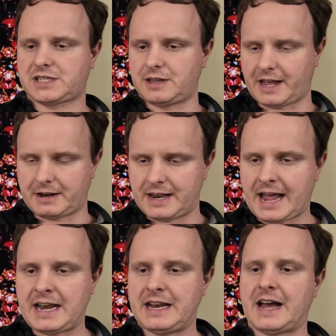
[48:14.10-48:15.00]
like
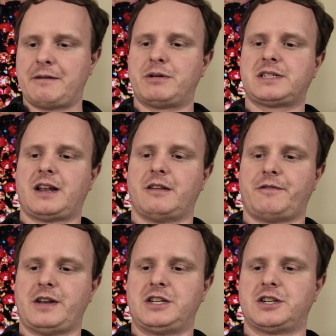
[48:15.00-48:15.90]
99% of the
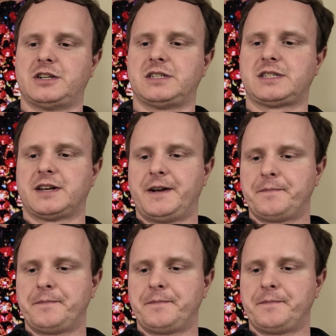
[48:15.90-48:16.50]
features.